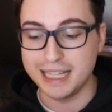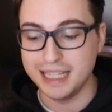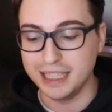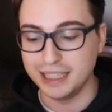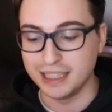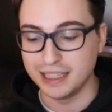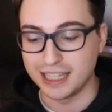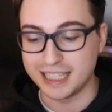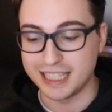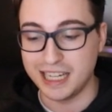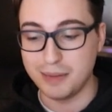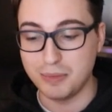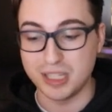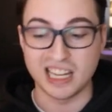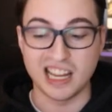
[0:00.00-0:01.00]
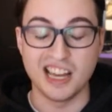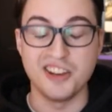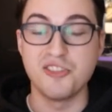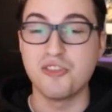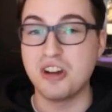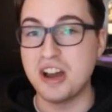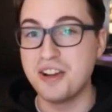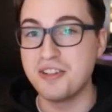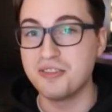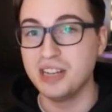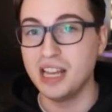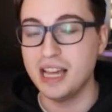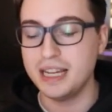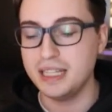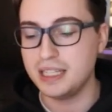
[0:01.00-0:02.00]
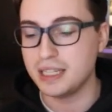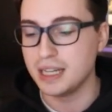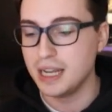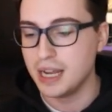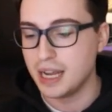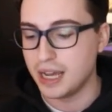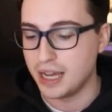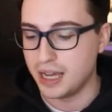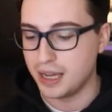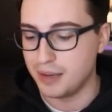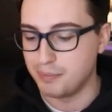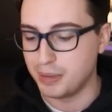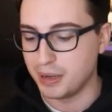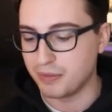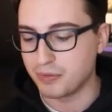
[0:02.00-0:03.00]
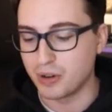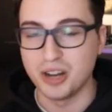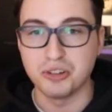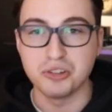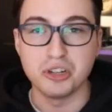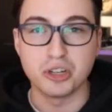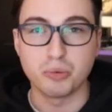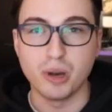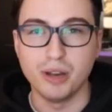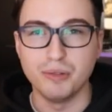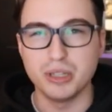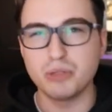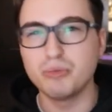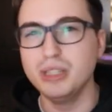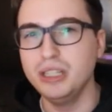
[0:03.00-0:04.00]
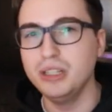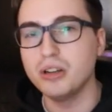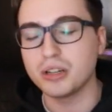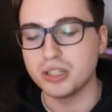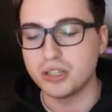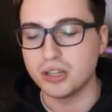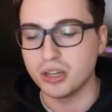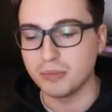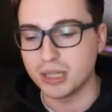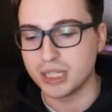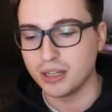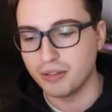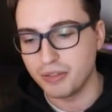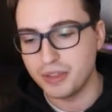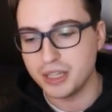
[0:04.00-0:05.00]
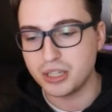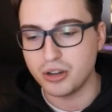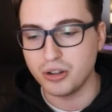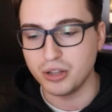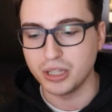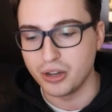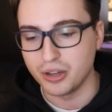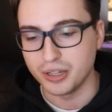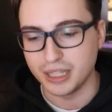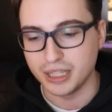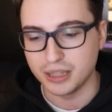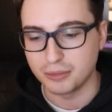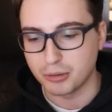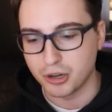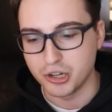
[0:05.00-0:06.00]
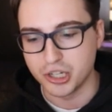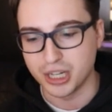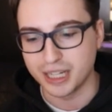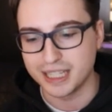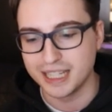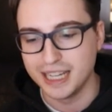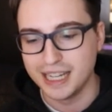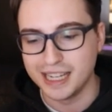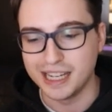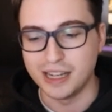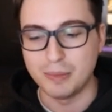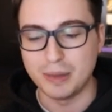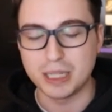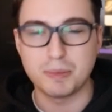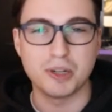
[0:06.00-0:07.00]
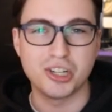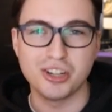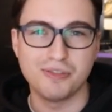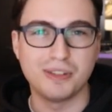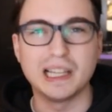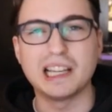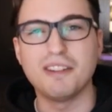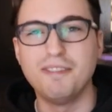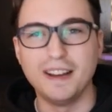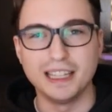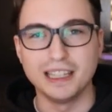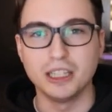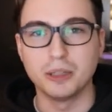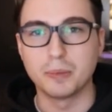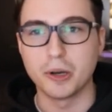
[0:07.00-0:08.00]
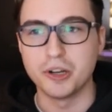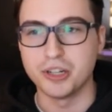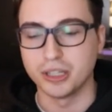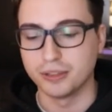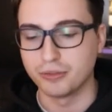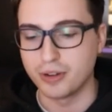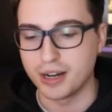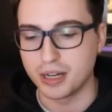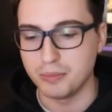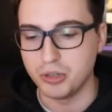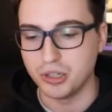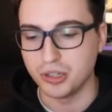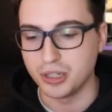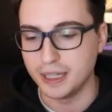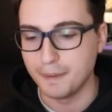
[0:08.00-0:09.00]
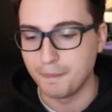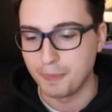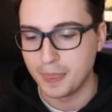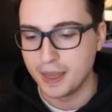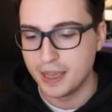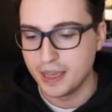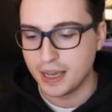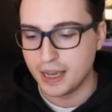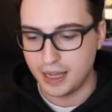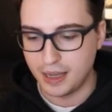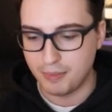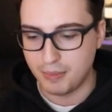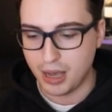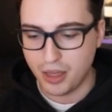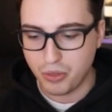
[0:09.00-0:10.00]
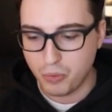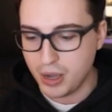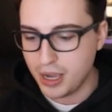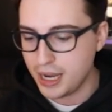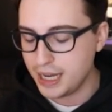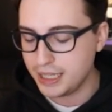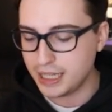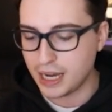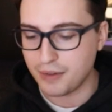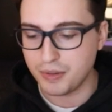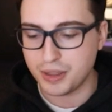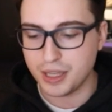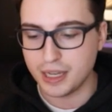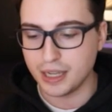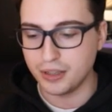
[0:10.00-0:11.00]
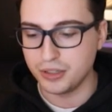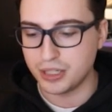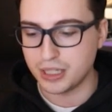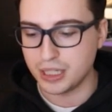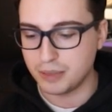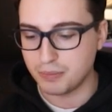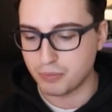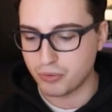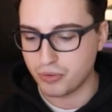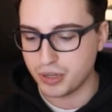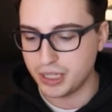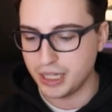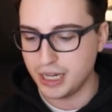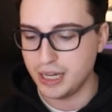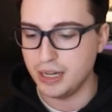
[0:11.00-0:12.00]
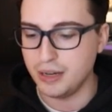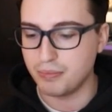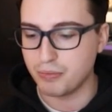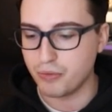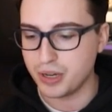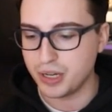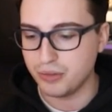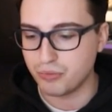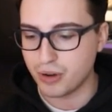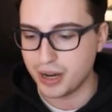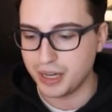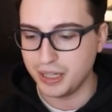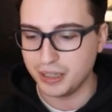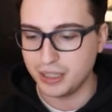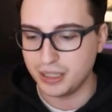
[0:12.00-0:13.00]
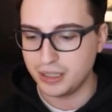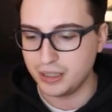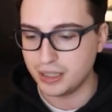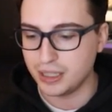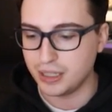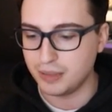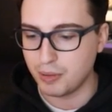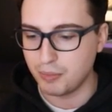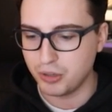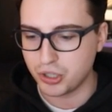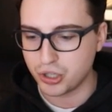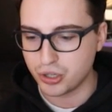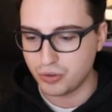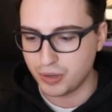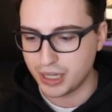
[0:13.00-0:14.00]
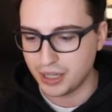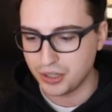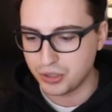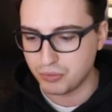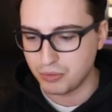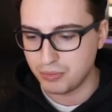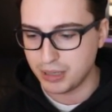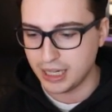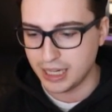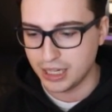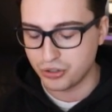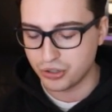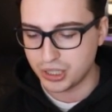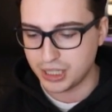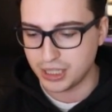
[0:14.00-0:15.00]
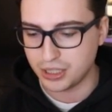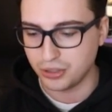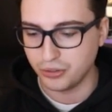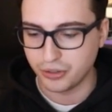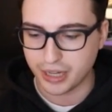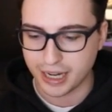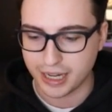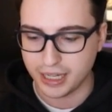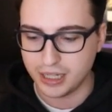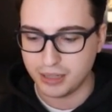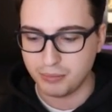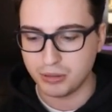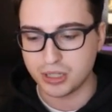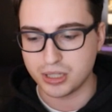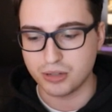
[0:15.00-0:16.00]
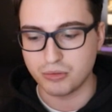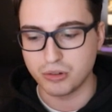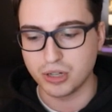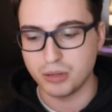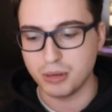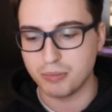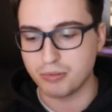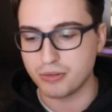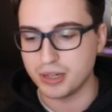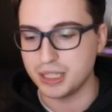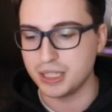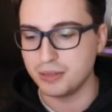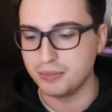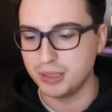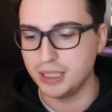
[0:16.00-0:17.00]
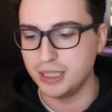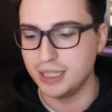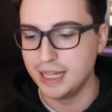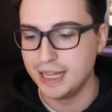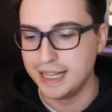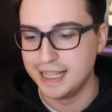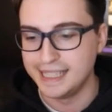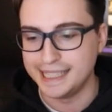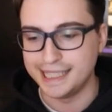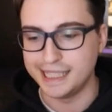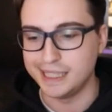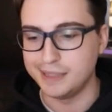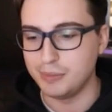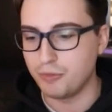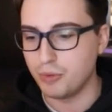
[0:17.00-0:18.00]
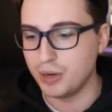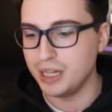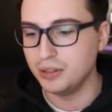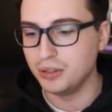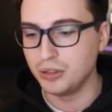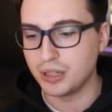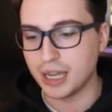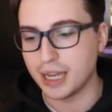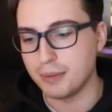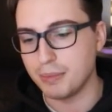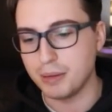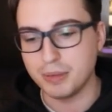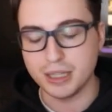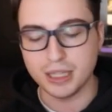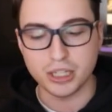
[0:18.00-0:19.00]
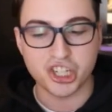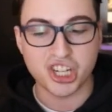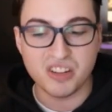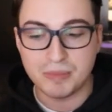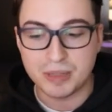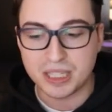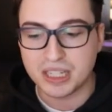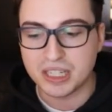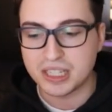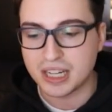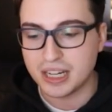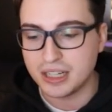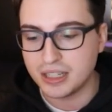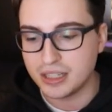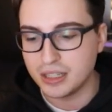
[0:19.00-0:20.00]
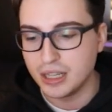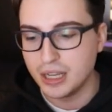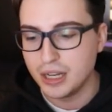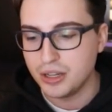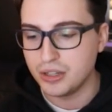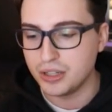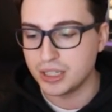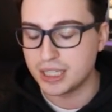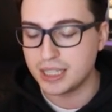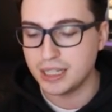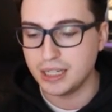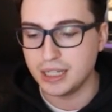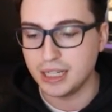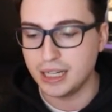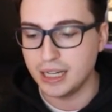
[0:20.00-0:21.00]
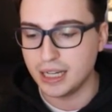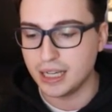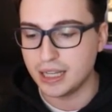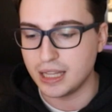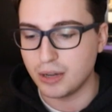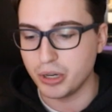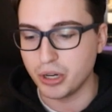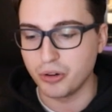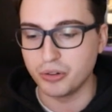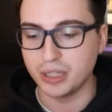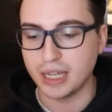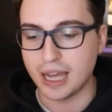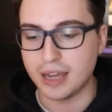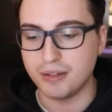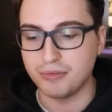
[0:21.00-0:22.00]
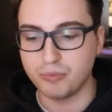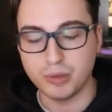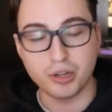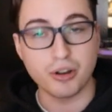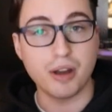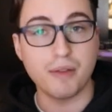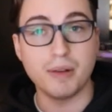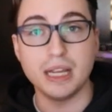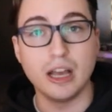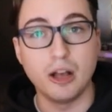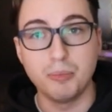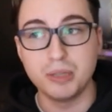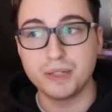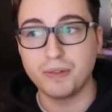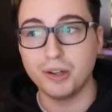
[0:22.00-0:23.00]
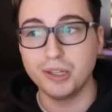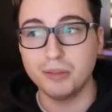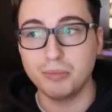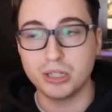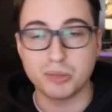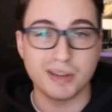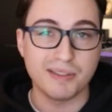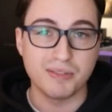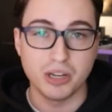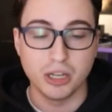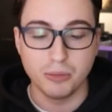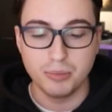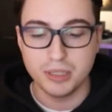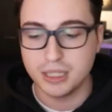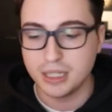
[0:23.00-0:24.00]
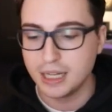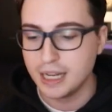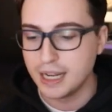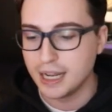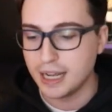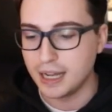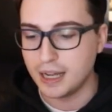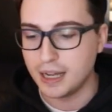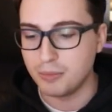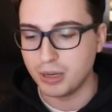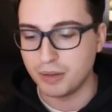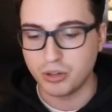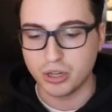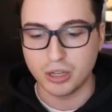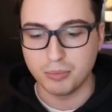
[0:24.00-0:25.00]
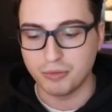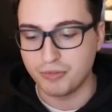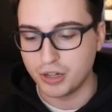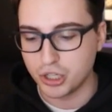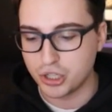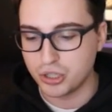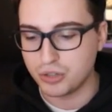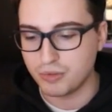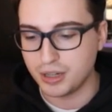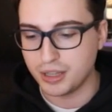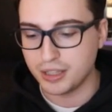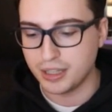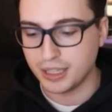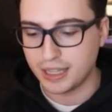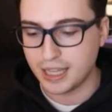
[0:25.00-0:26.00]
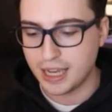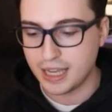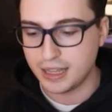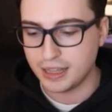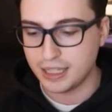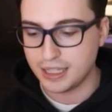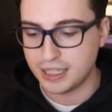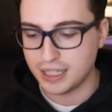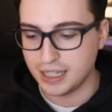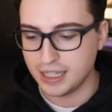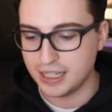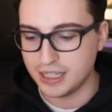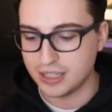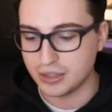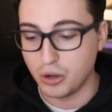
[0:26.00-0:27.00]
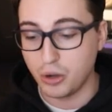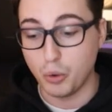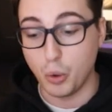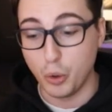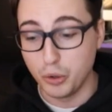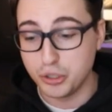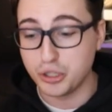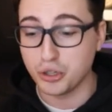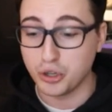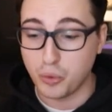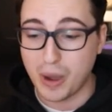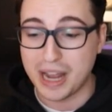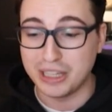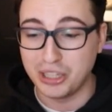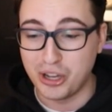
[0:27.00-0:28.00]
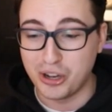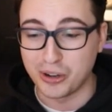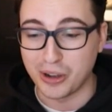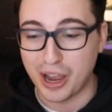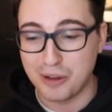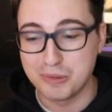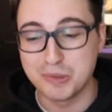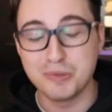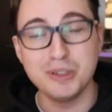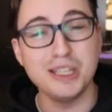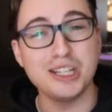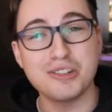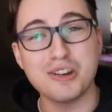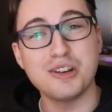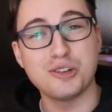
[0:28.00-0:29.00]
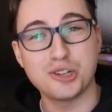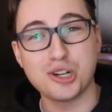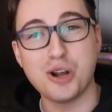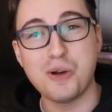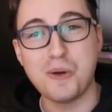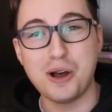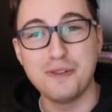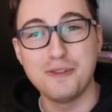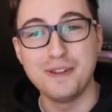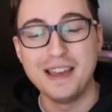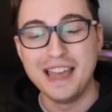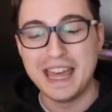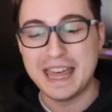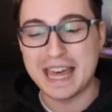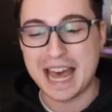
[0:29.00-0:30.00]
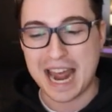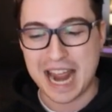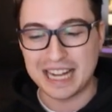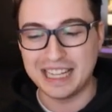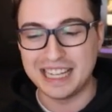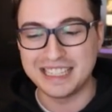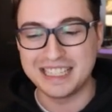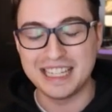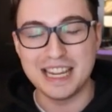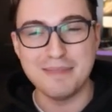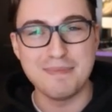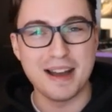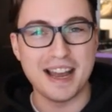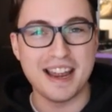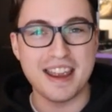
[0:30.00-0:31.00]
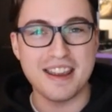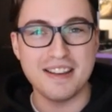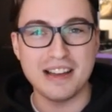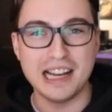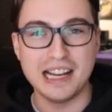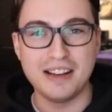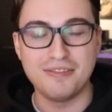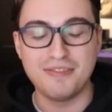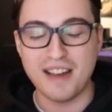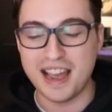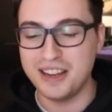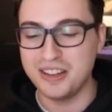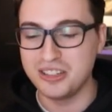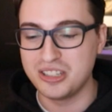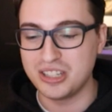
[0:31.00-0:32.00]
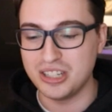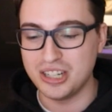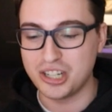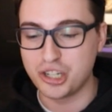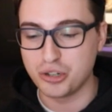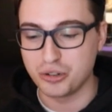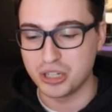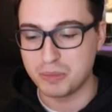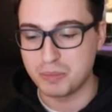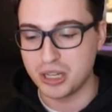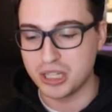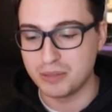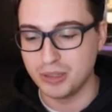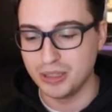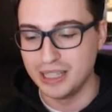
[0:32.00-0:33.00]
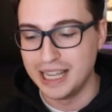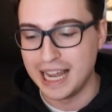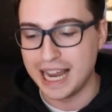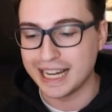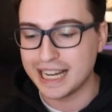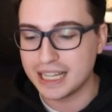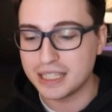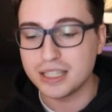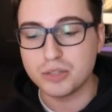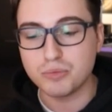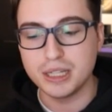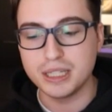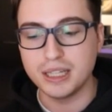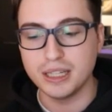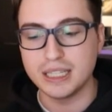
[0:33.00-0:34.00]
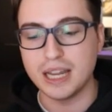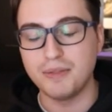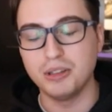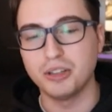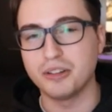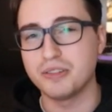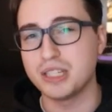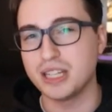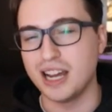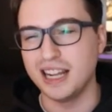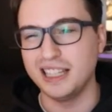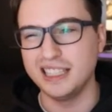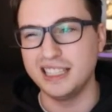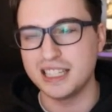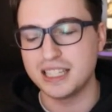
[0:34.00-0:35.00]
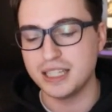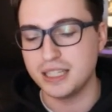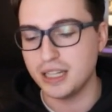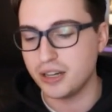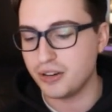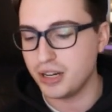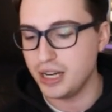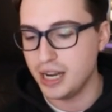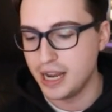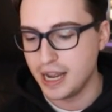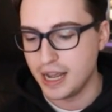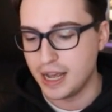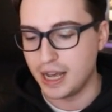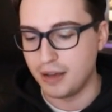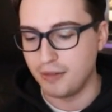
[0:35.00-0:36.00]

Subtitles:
would ideally like to keep this under 100 lines. But for 112, it's really not concerning myself this early on in the project, especially for like a fun little project for our community. Otherwise, everything else is pretty regular. I'm not sure what else would be interesting to look at here because they're all going to be pretty similar. If we look at maybe the achievements container, you can see in here that we don't have any helpers folder because we have no helpers. We have no helper functions or anything like that. This is also quite long. I was really trying to show off that I like to keep my files as short as possible. I guess this one does have a lot of styling necessary